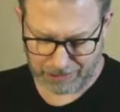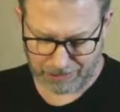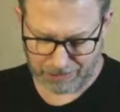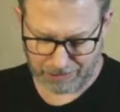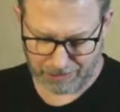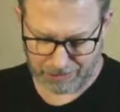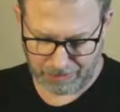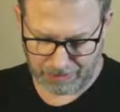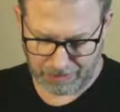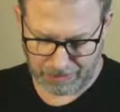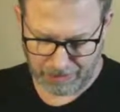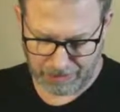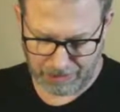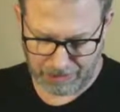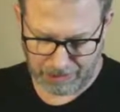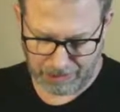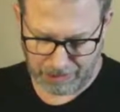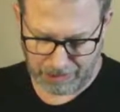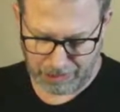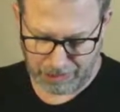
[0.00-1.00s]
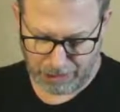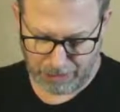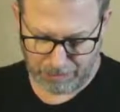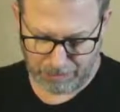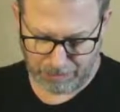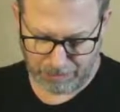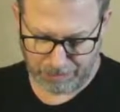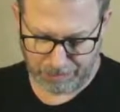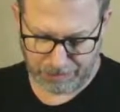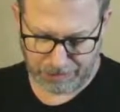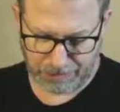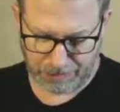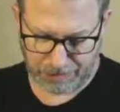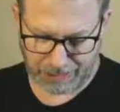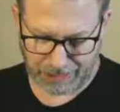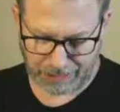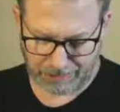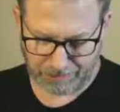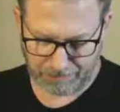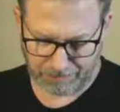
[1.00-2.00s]
So let me
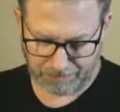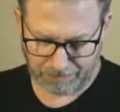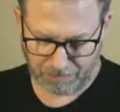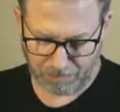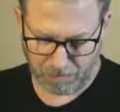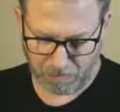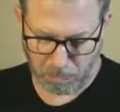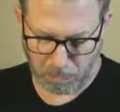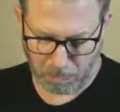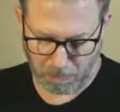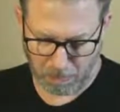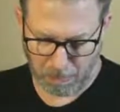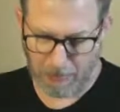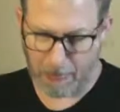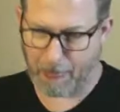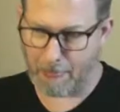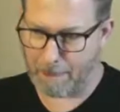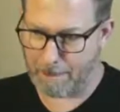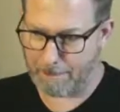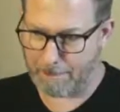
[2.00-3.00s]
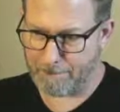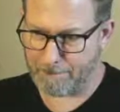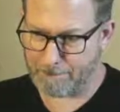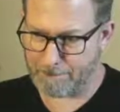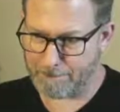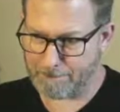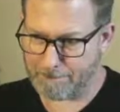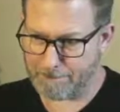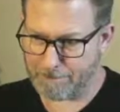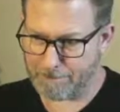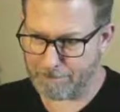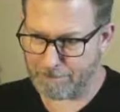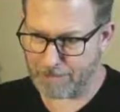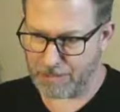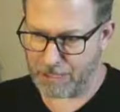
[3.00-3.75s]
check. Try to turn on another machine real quick.